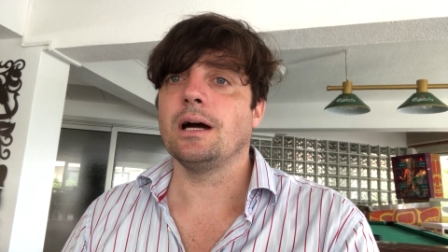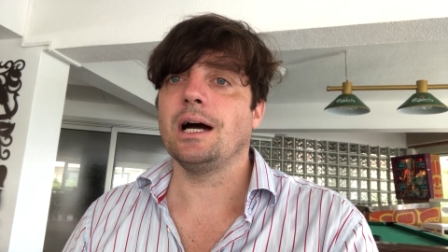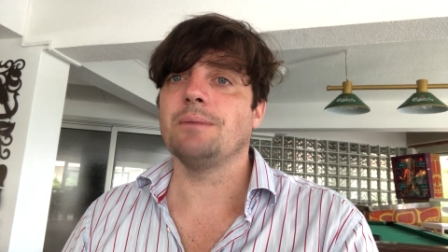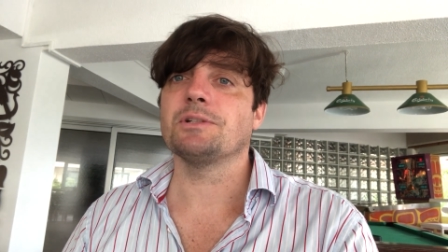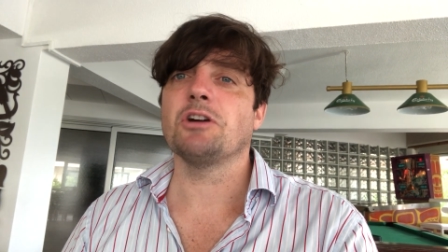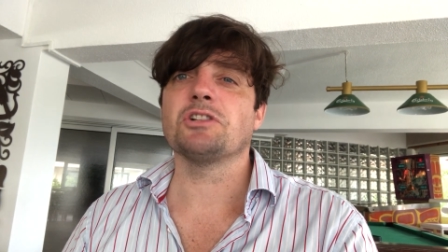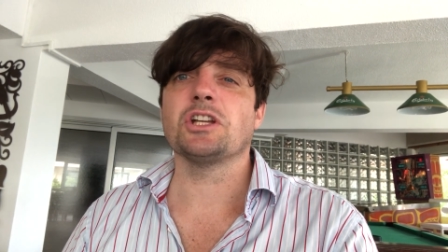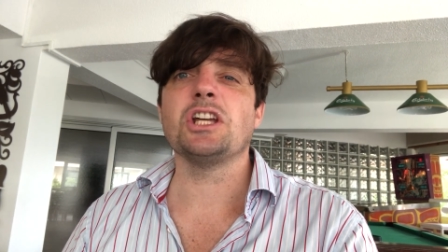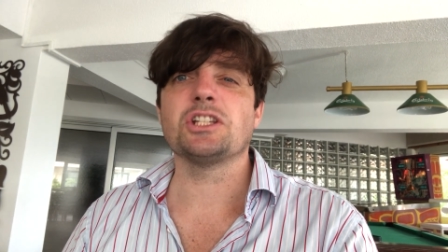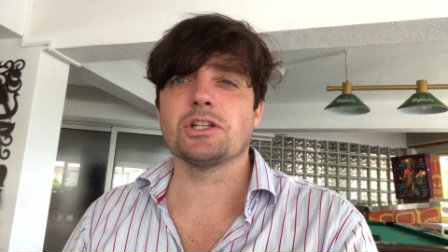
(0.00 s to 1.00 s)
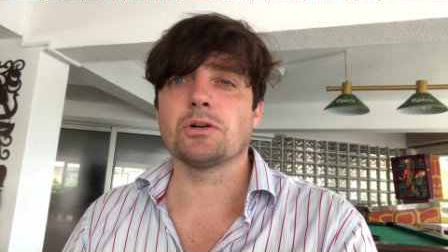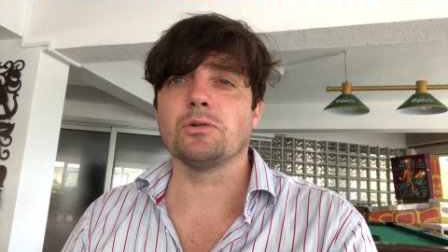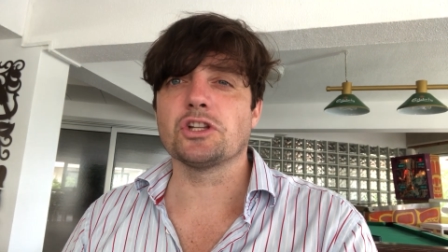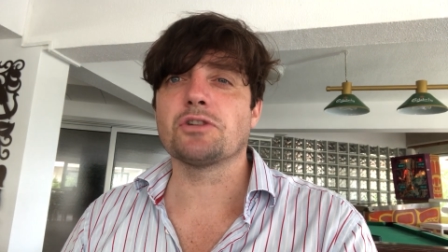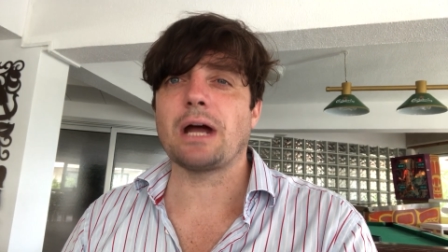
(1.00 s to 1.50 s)
Um, so it's,
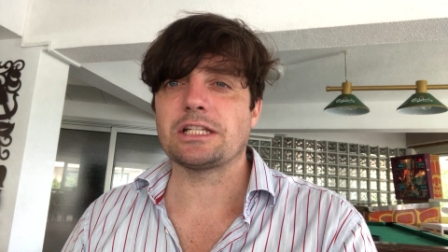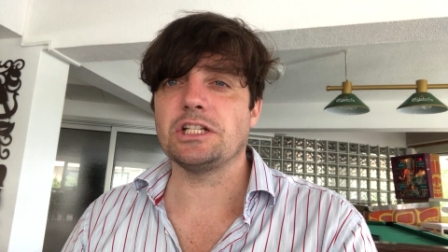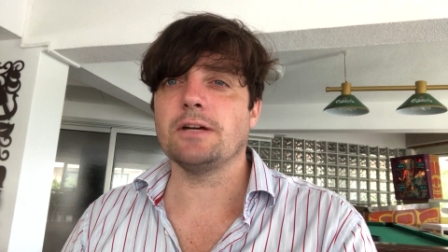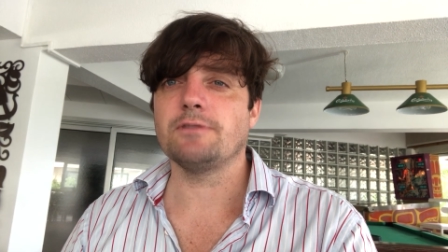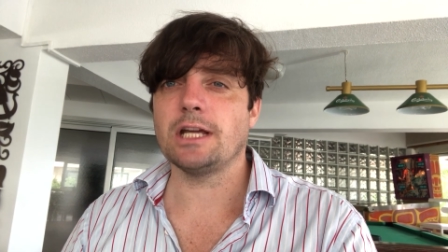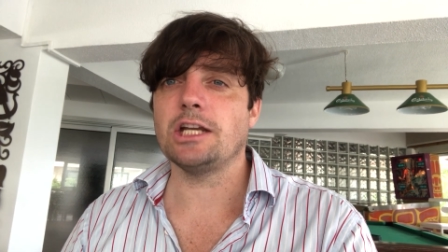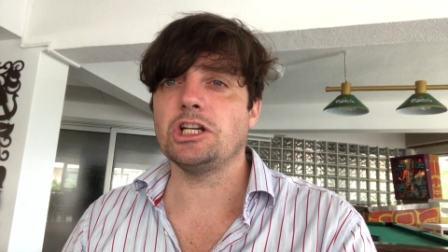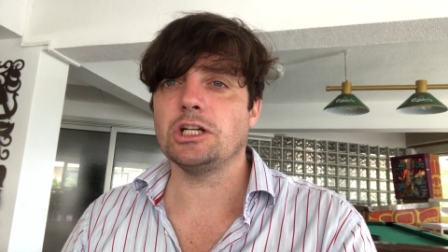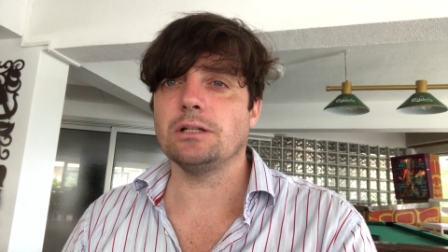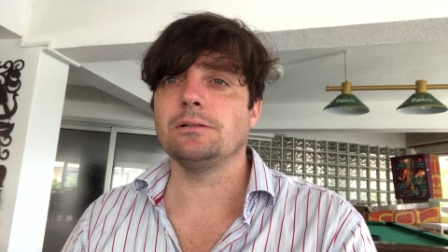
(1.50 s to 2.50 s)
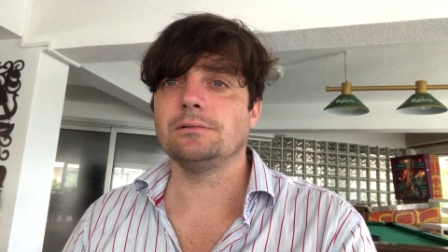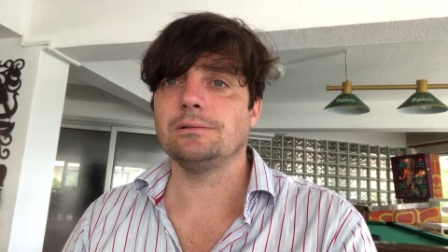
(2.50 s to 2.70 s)
called a strategy of tension.